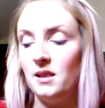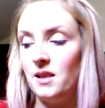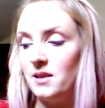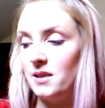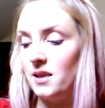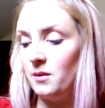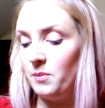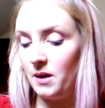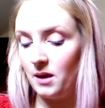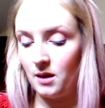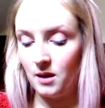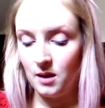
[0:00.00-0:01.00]
They're
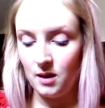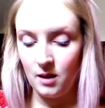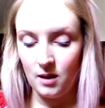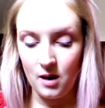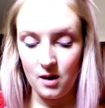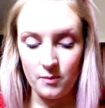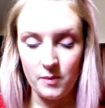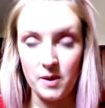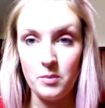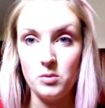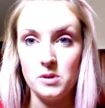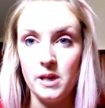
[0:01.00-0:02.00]
keeping
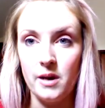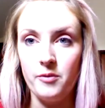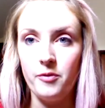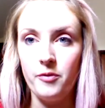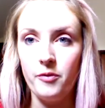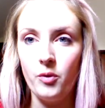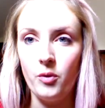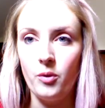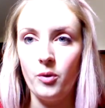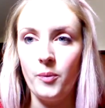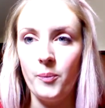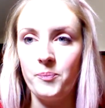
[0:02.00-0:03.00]
people's love
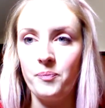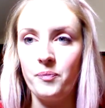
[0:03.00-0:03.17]
for